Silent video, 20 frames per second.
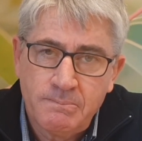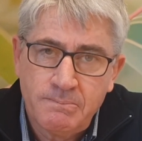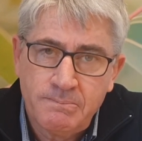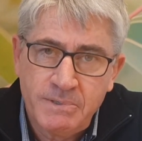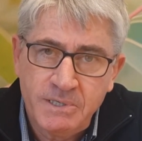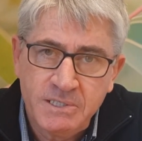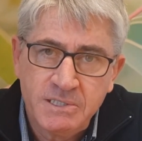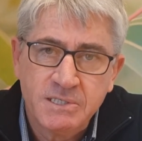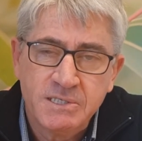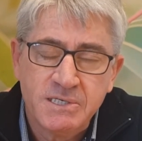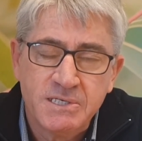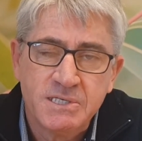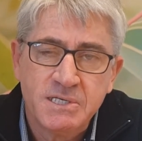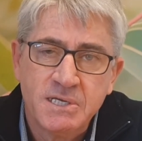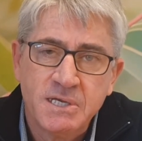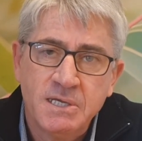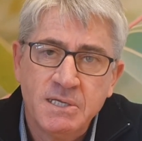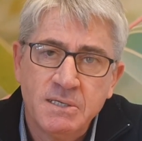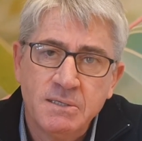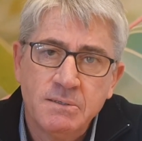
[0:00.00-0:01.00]
business
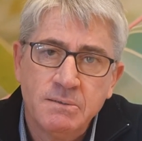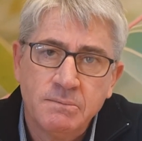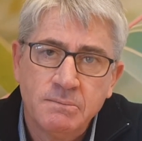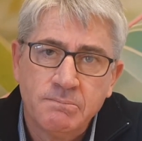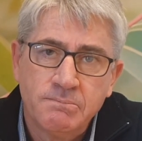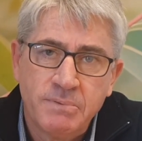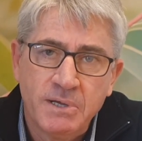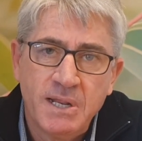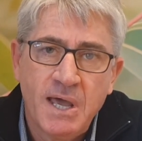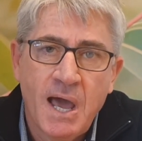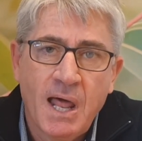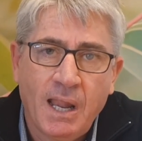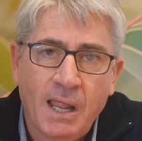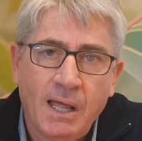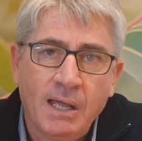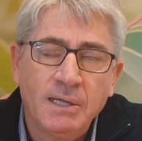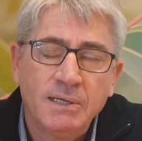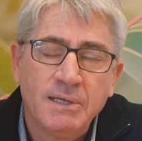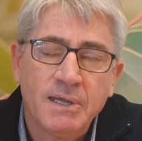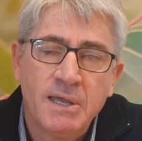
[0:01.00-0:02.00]
in
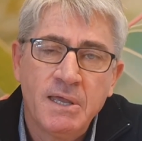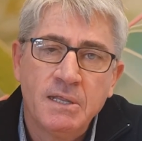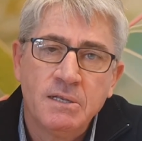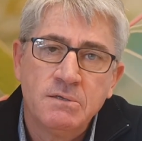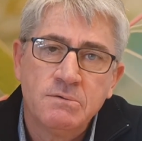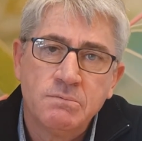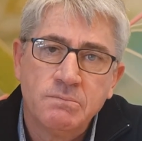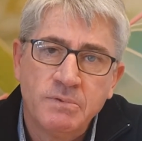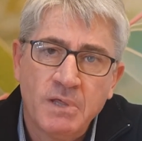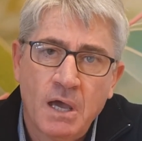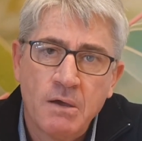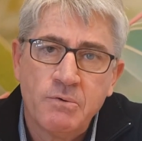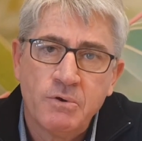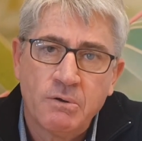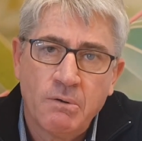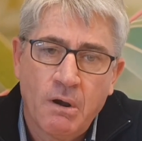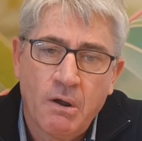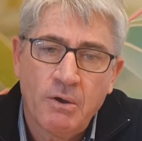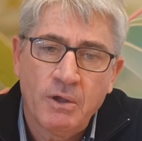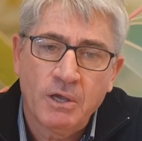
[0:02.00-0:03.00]
Benalla, and they were
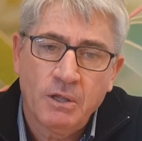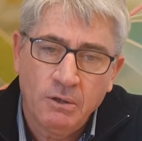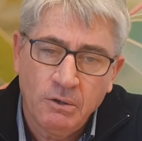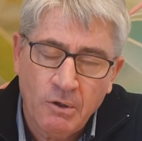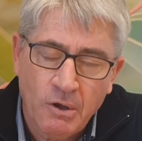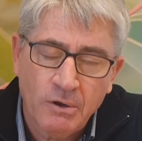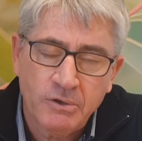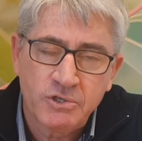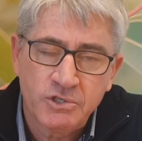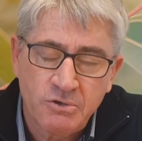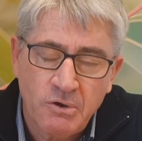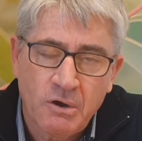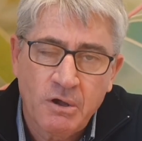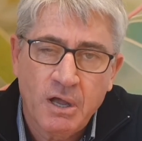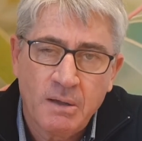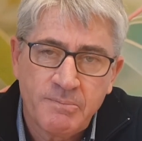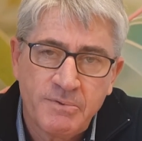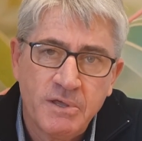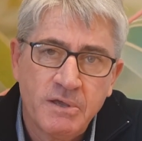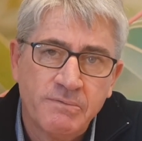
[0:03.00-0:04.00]
growing a lot of stock
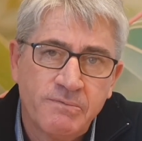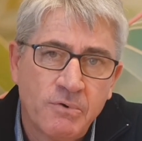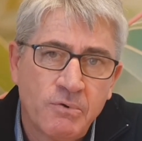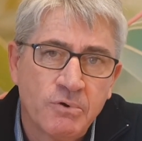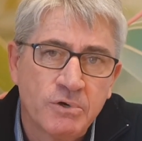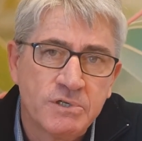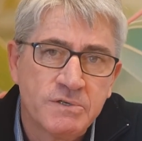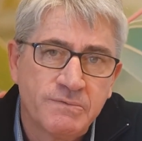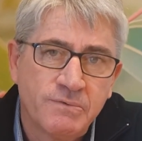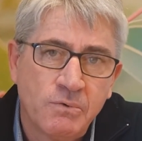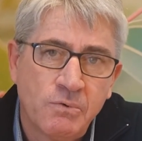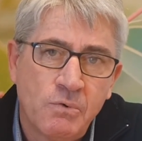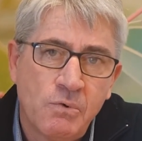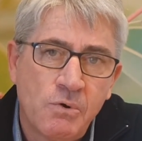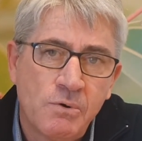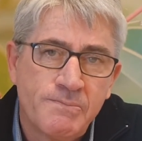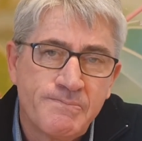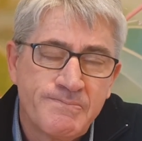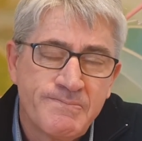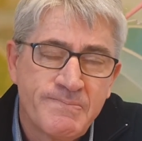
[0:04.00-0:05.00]
up there for us for